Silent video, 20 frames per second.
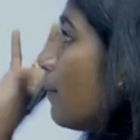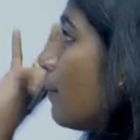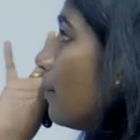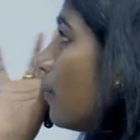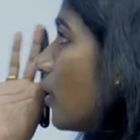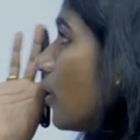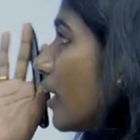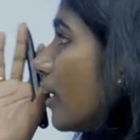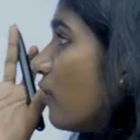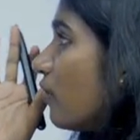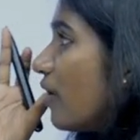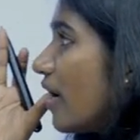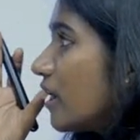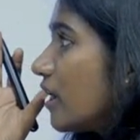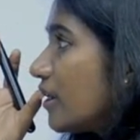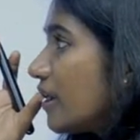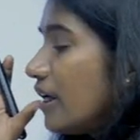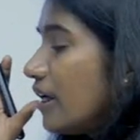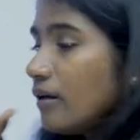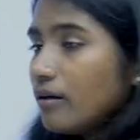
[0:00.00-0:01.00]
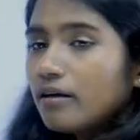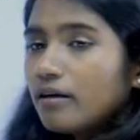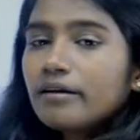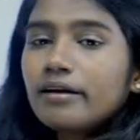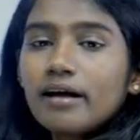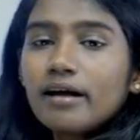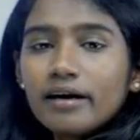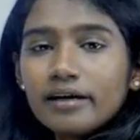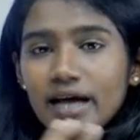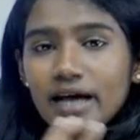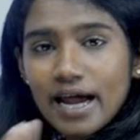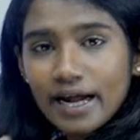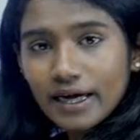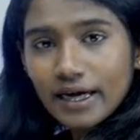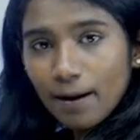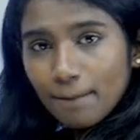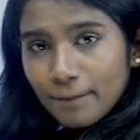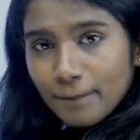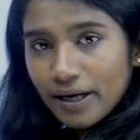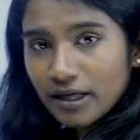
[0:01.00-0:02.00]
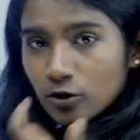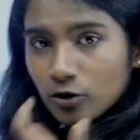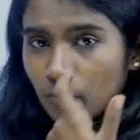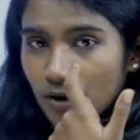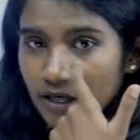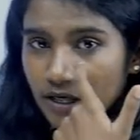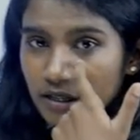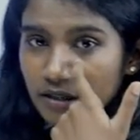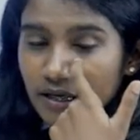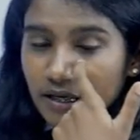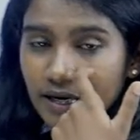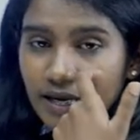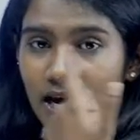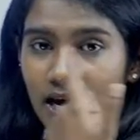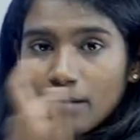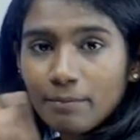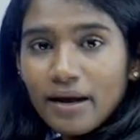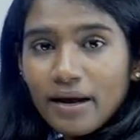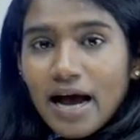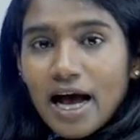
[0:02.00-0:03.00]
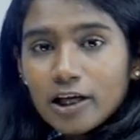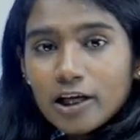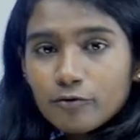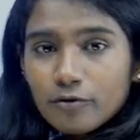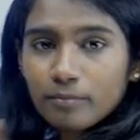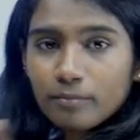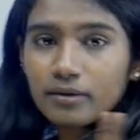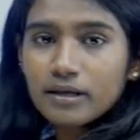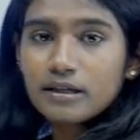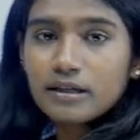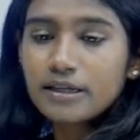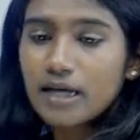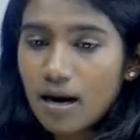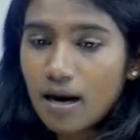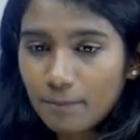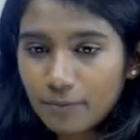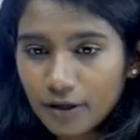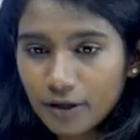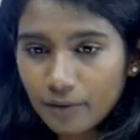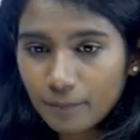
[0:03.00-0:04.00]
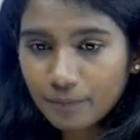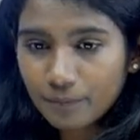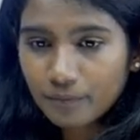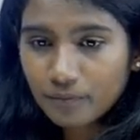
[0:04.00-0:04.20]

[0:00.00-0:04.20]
important question, the diagram based question that can be asked from this chapter.